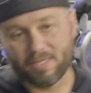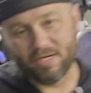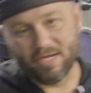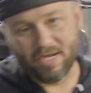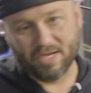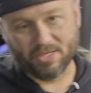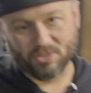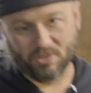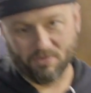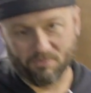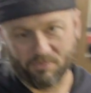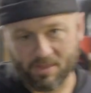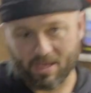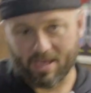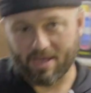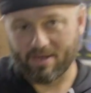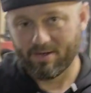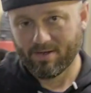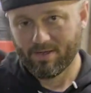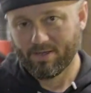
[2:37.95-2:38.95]
gonna ask you for
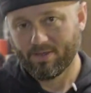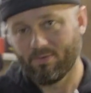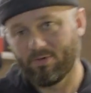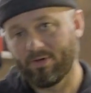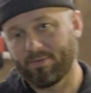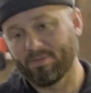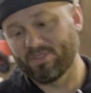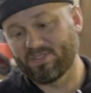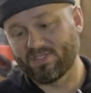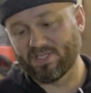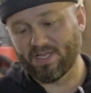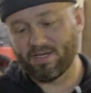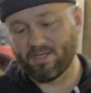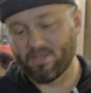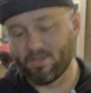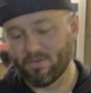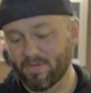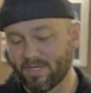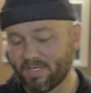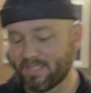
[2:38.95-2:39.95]
that. What I'm gonna say to
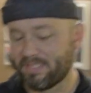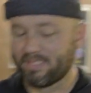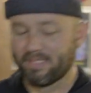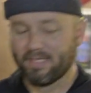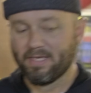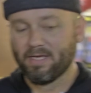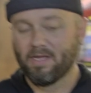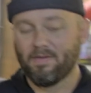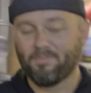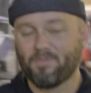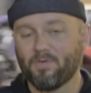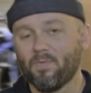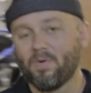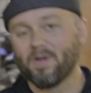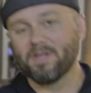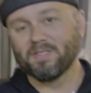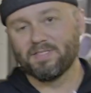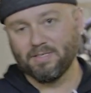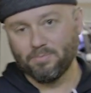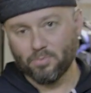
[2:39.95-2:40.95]
you is, if you
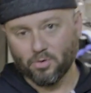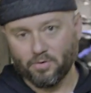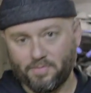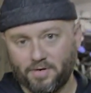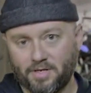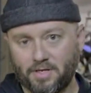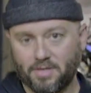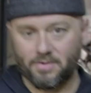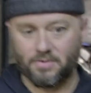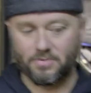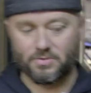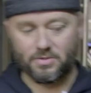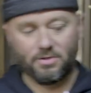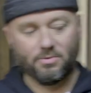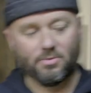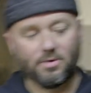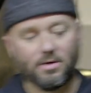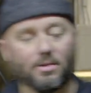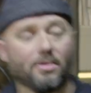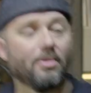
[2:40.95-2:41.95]
wanna see more videos and
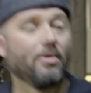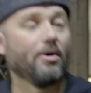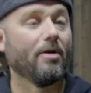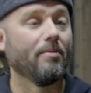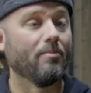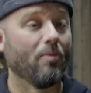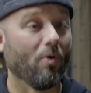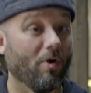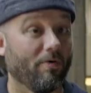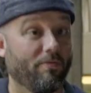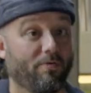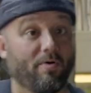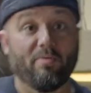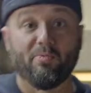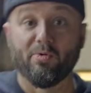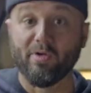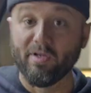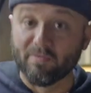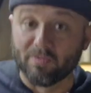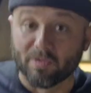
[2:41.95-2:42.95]
you wanna learn more of what
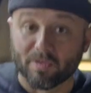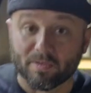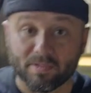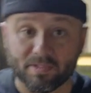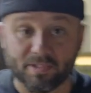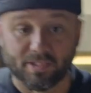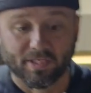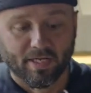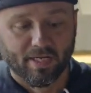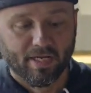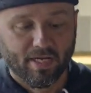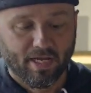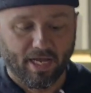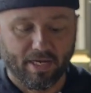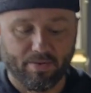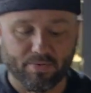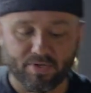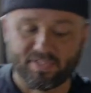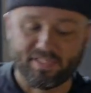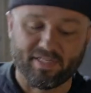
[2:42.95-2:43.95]
we've learned, and
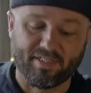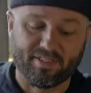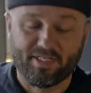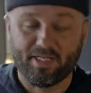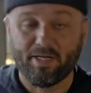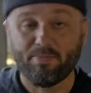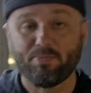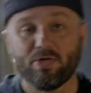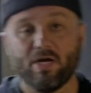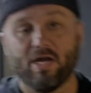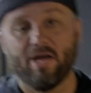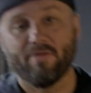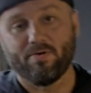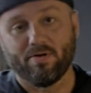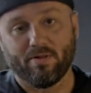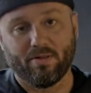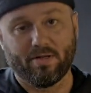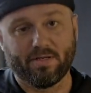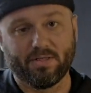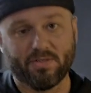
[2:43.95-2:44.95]
you wanna see a deep dive
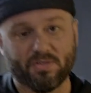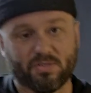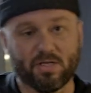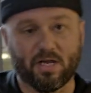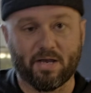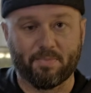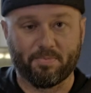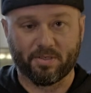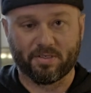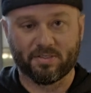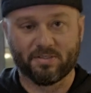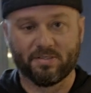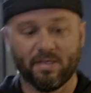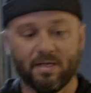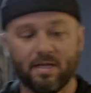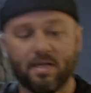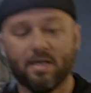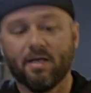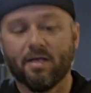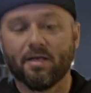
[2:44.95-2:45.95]
into a lot of these topics,
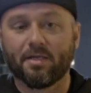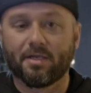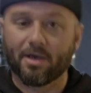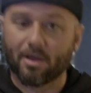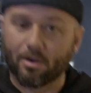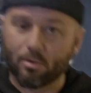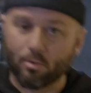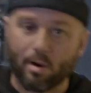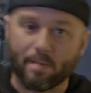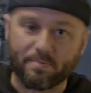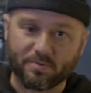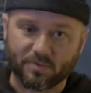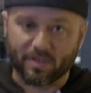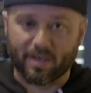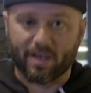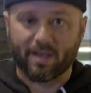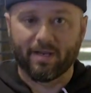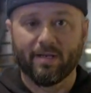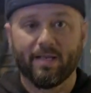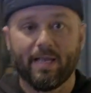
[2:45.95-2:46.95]
go to our
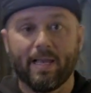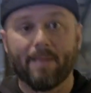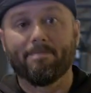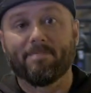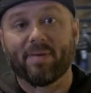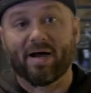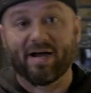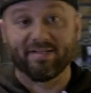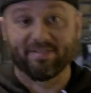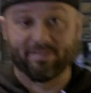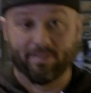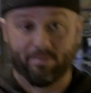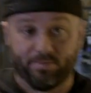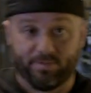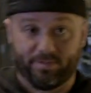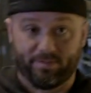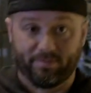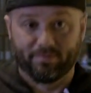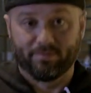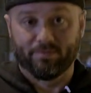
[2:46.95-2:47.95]
website and buy
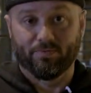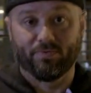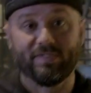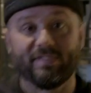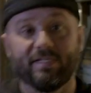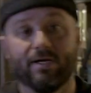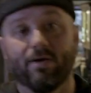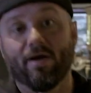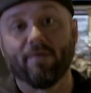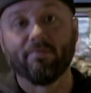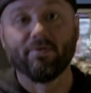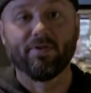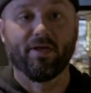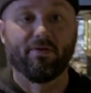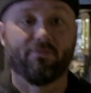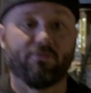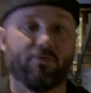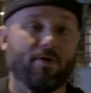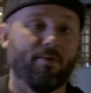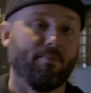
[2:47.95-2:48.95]
something. We sell
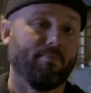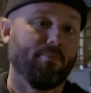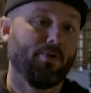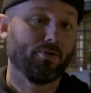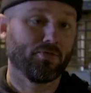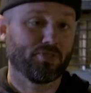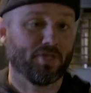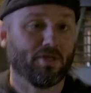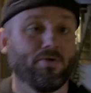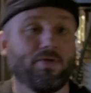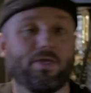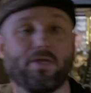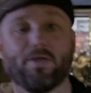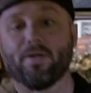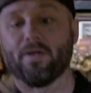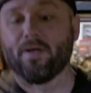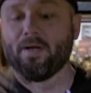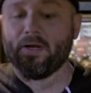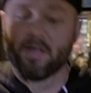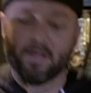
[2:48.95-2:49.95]
everything from motorcycle
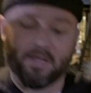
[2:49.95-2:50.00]
gear,